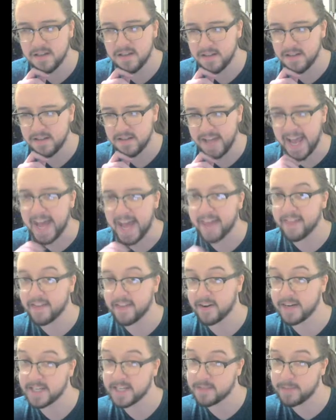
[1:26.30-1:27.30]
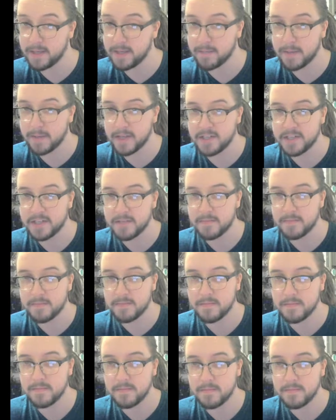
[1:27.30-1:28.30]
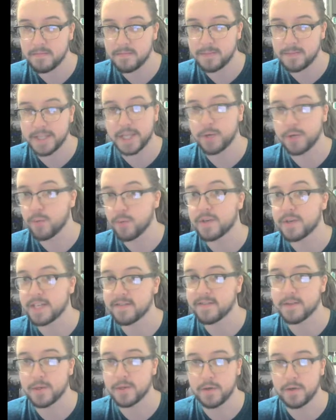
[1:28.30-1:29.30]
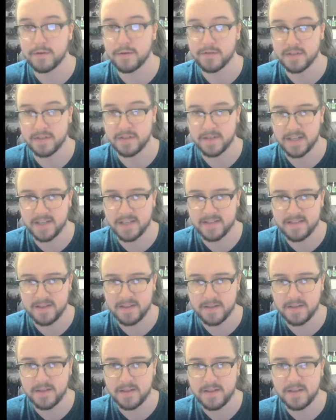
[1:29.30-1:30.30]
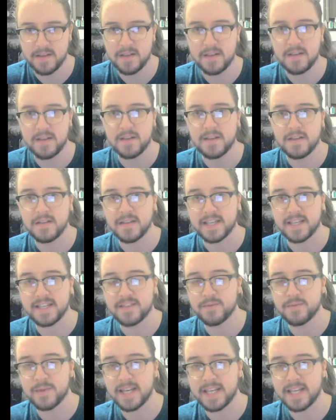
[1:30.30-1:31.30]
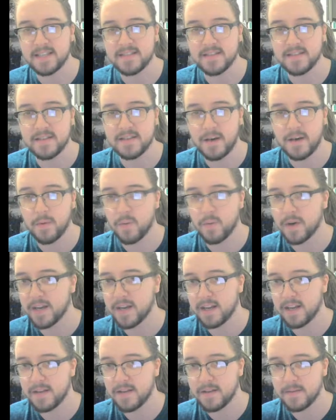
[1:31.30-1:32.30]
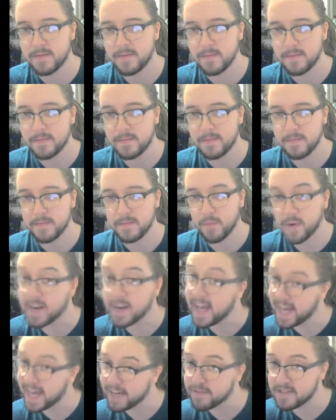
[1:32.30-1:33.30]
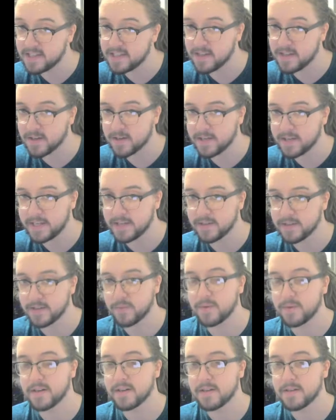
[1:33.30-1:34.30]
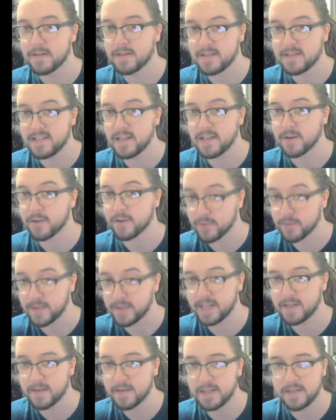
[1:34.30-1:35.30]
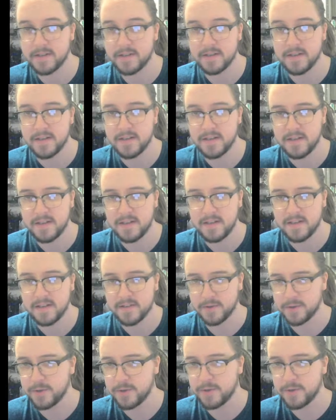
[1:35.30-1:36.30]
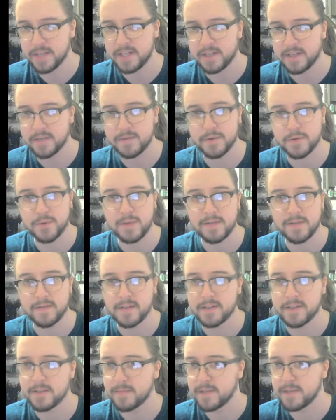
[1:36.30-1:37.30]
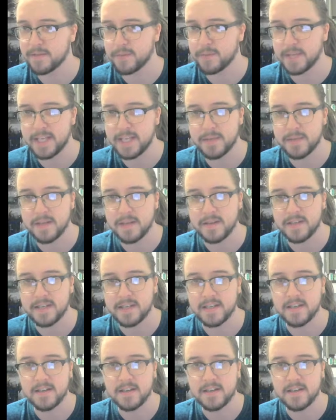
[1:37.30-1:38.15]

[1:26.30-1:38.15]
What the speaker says: at their XP budget, but they won't ever go over it, right? So like this one has one half CR creature and one CR3 creature. So 2 creatures for 1200, but if we keep going here,